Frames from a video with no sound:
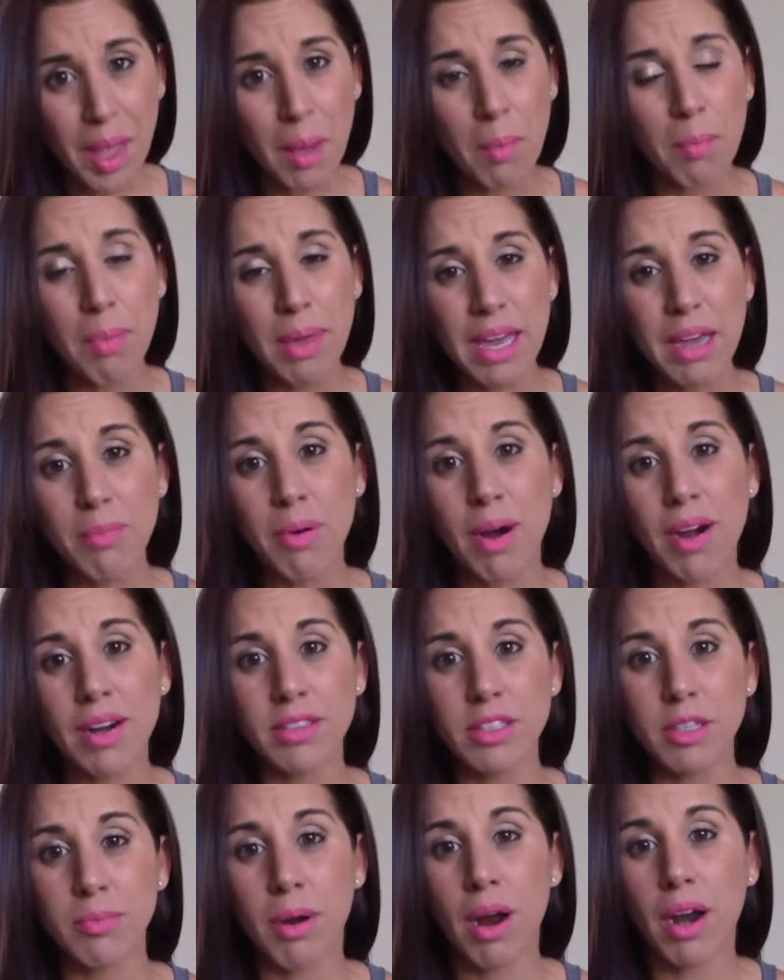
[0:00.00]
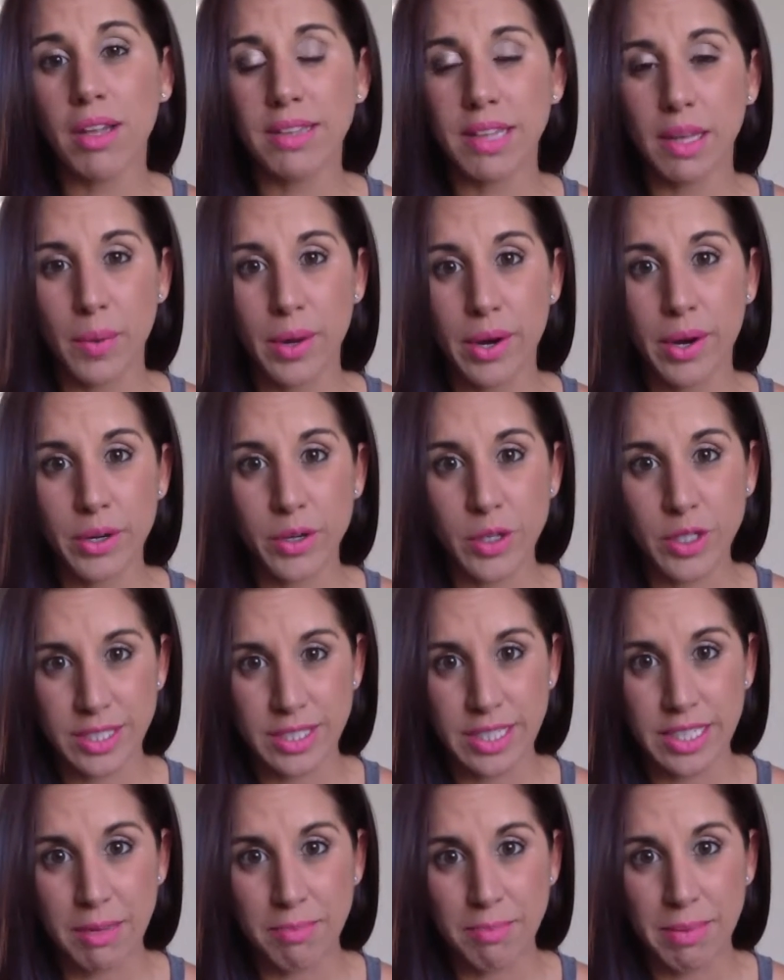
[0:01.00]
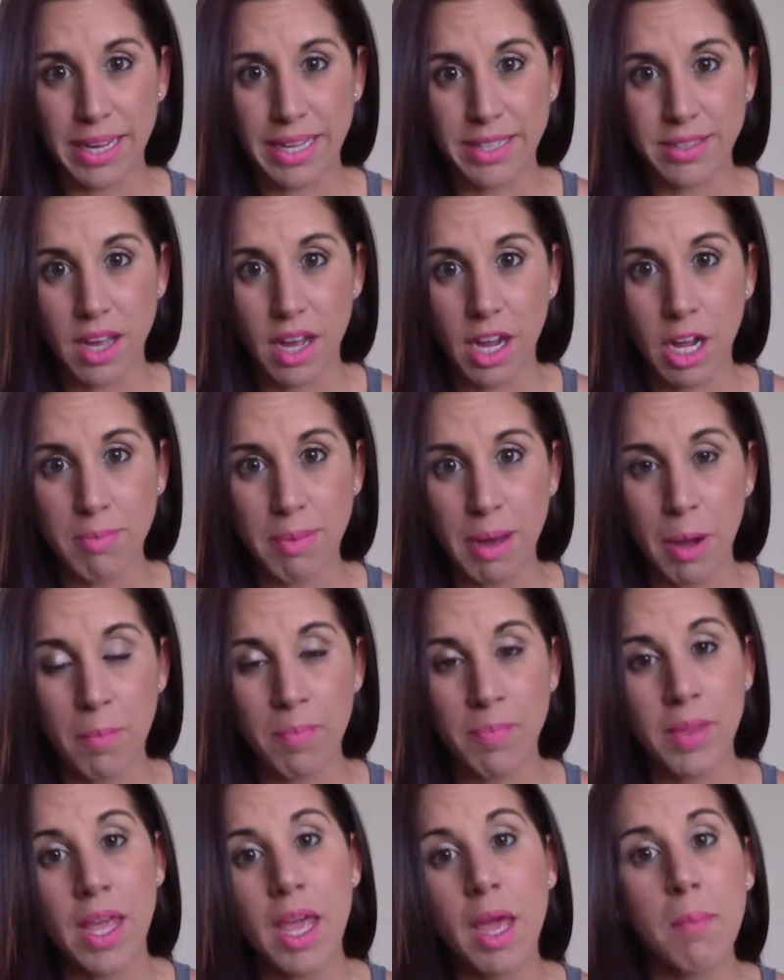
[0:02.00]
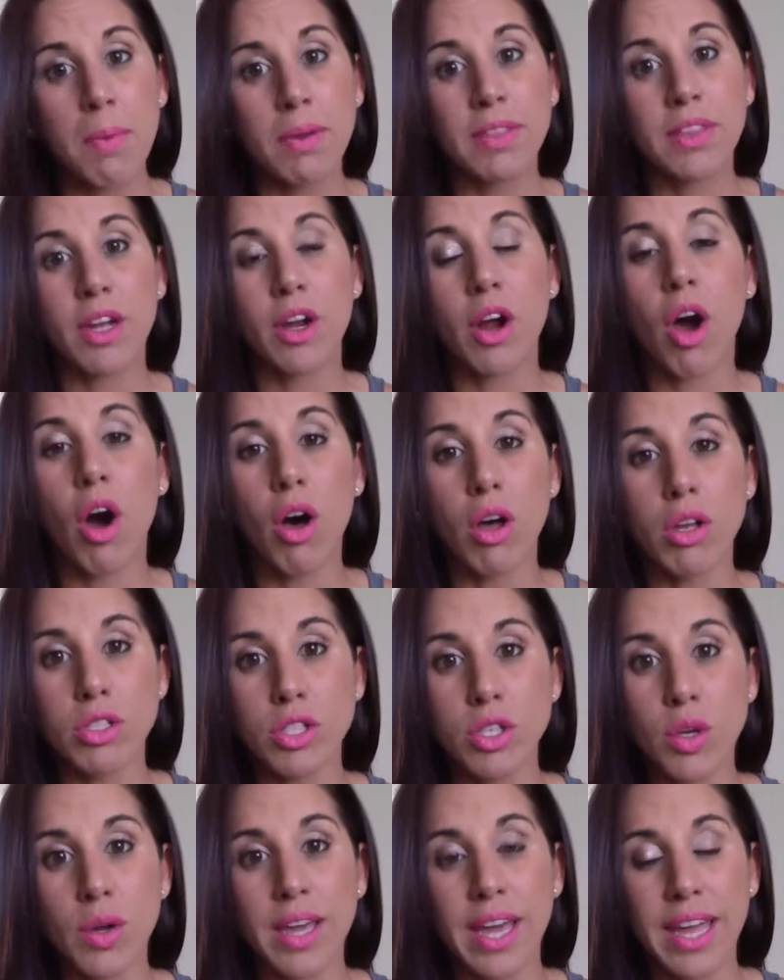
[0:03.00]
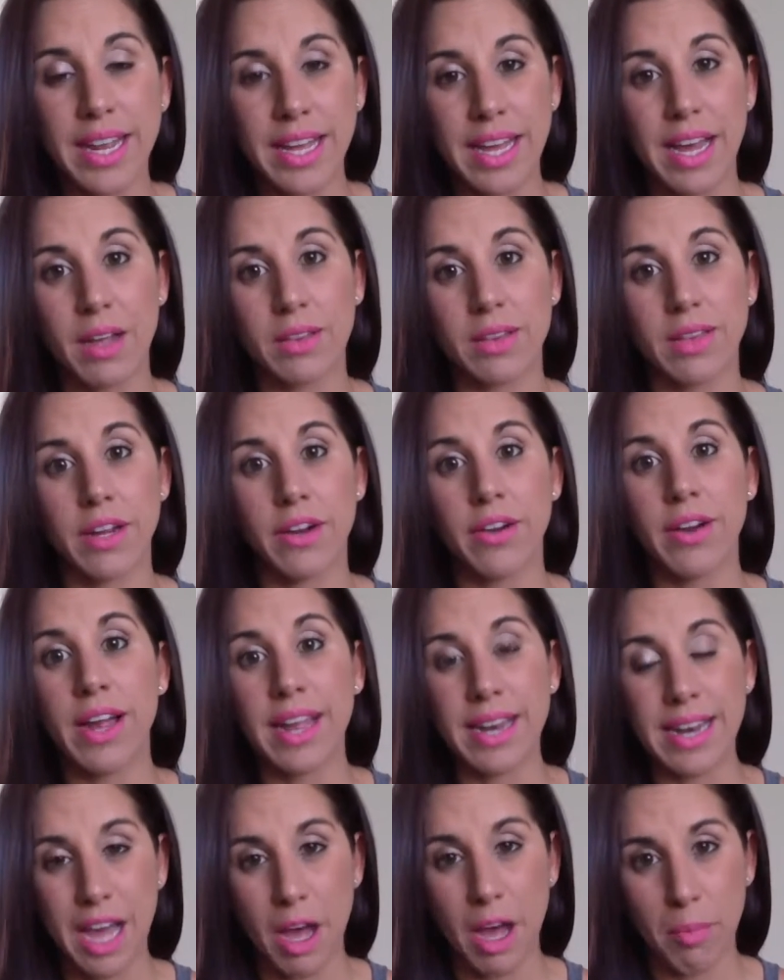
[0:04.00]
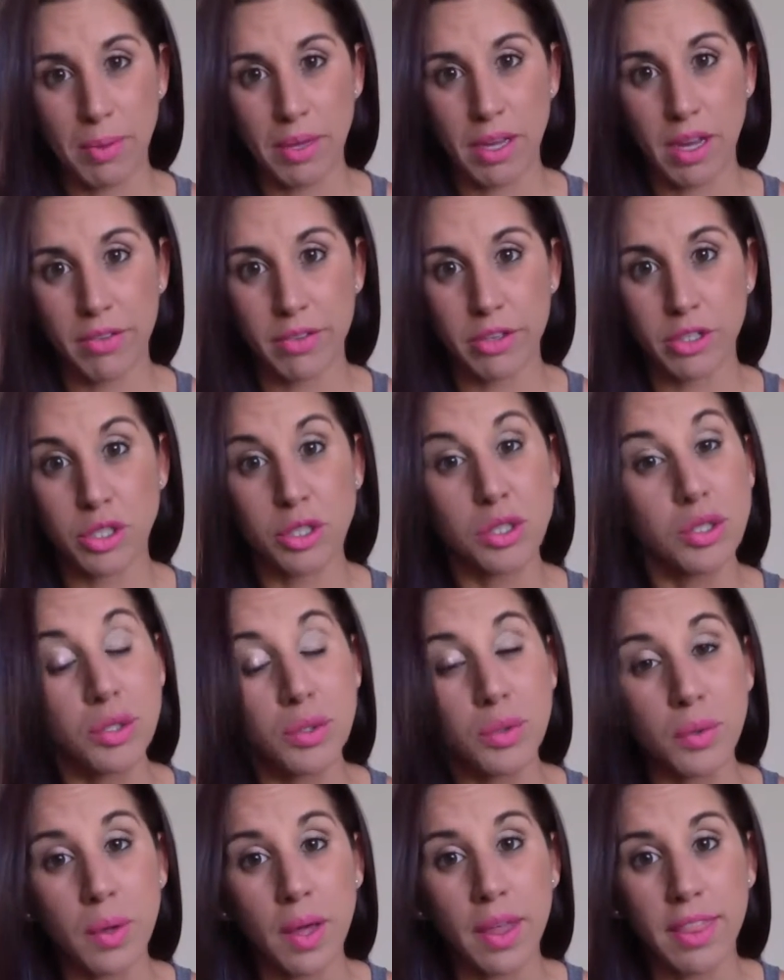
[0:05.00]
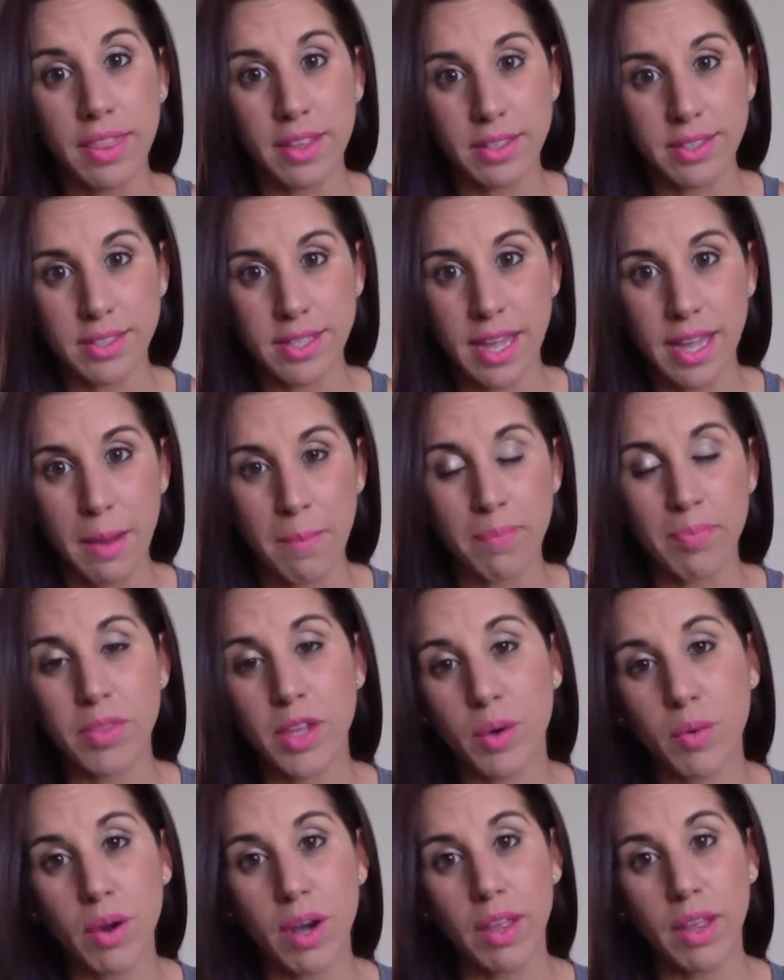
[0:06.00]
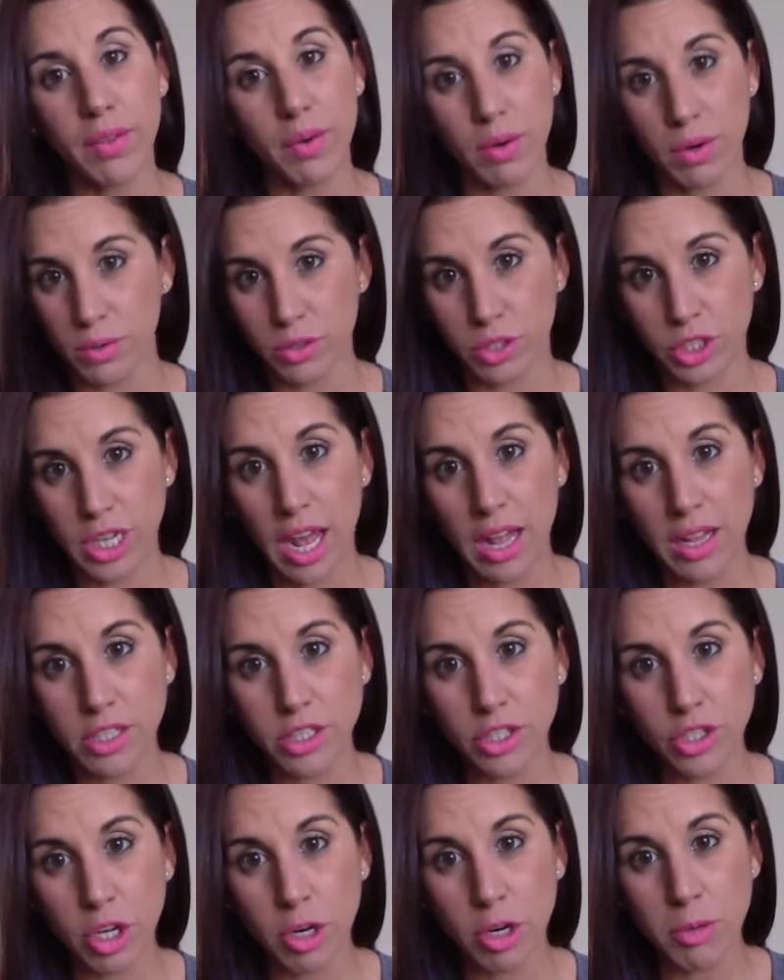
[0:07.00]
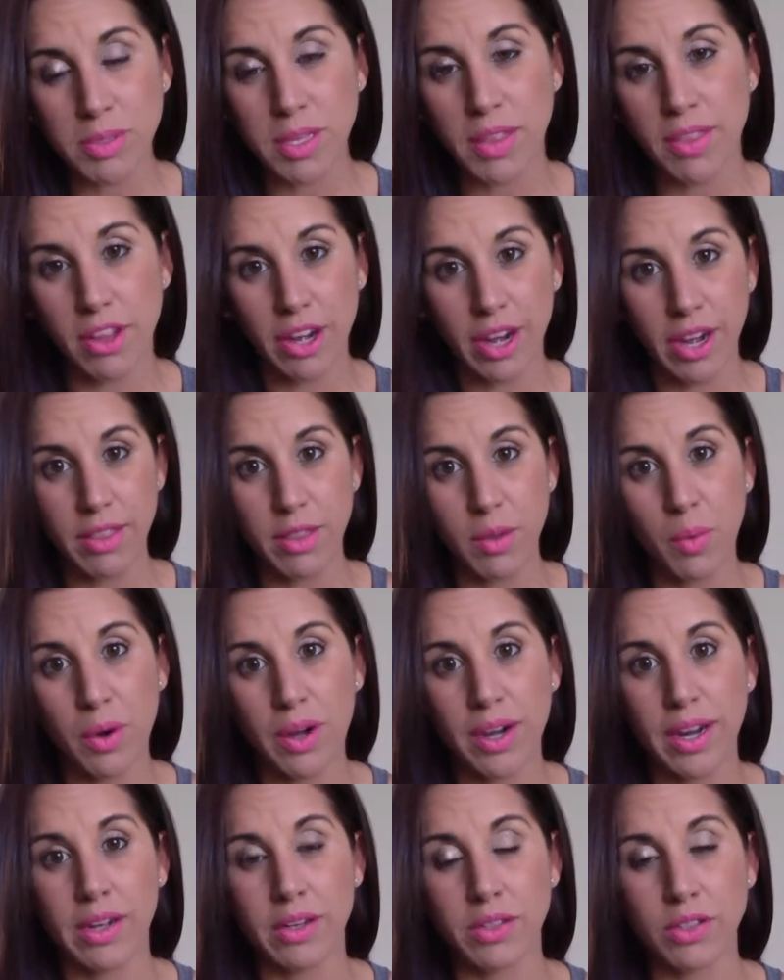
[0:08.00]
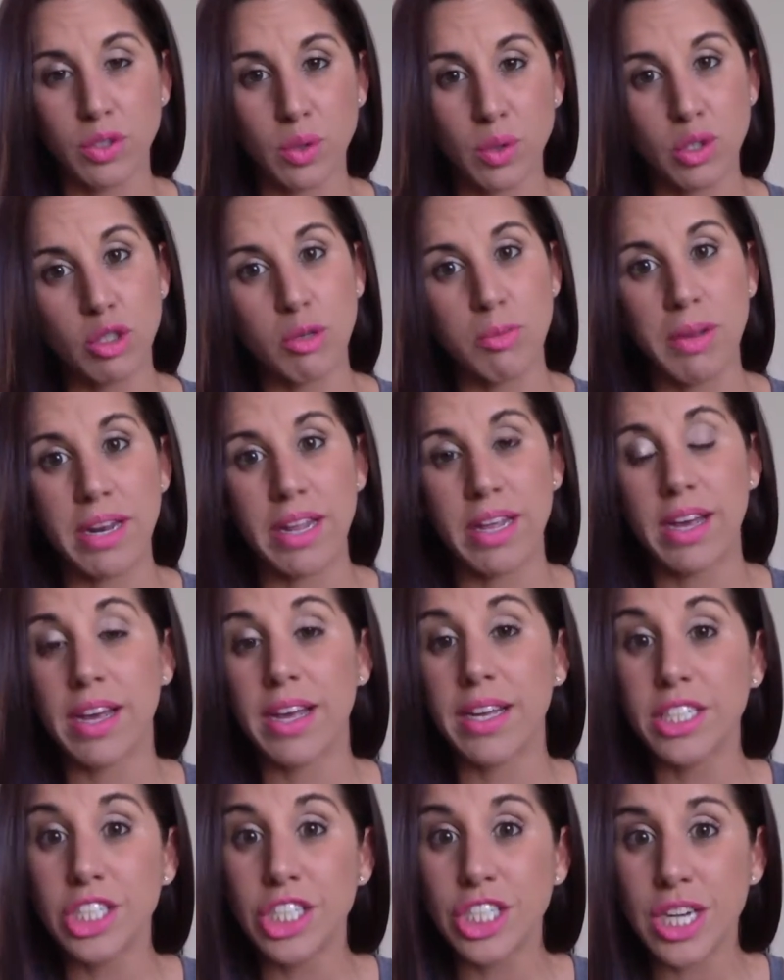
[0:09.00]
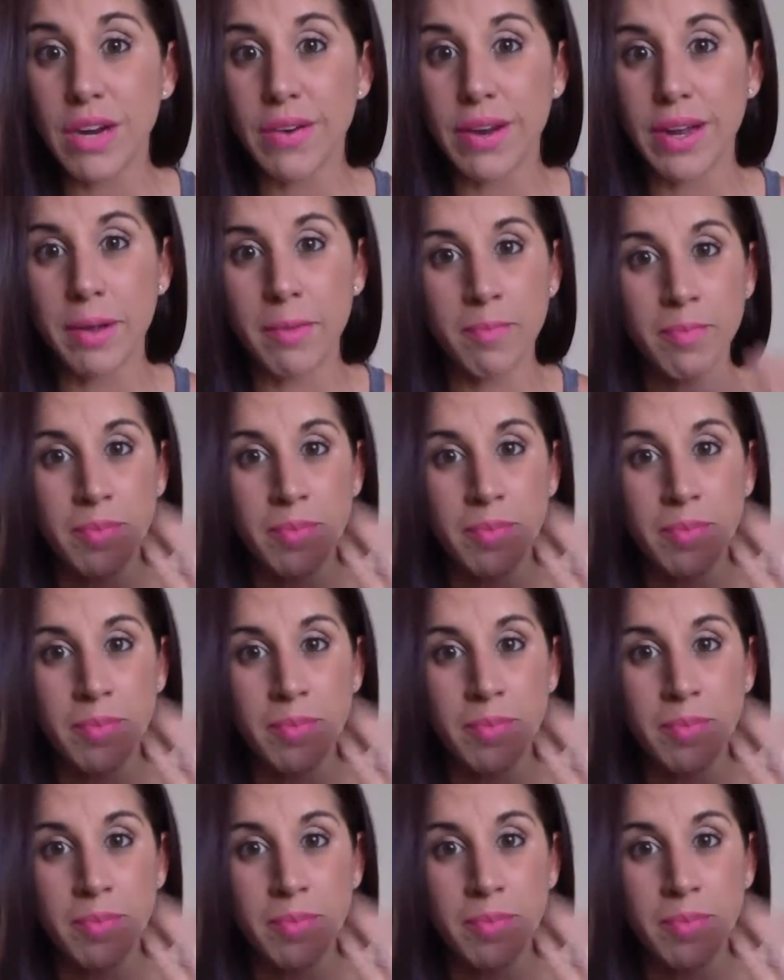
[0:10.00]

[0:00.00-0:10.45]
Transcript: Being a part of the product like we heard Christina and Becky talk about, but they're also getting out there and helping others do the same. They're running their own challenge groups and they're getting the word out on social media and sharing.